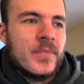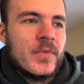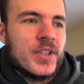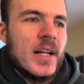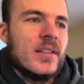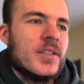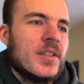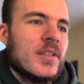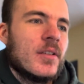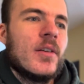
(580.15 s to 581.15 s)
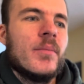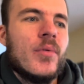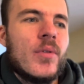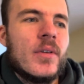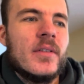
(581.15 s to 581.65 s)
Challenges are
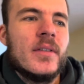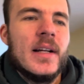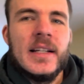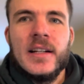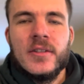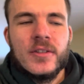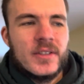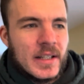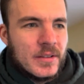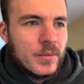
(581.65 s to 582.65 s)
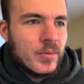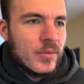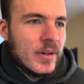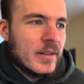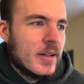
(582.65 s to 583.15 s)
important, and I understand your
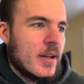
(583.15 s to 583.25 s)
point.